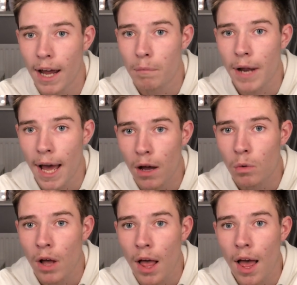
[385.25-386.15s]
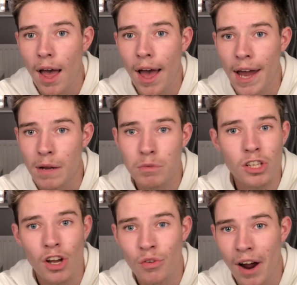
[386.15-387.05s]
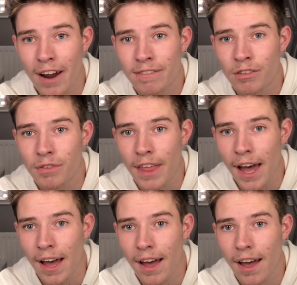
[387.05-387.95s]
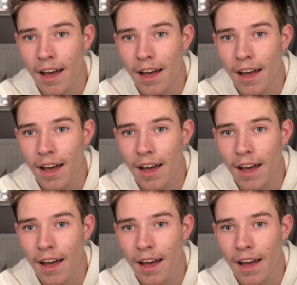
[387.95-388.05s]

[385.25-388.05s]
am now, and I'm so grateful for that,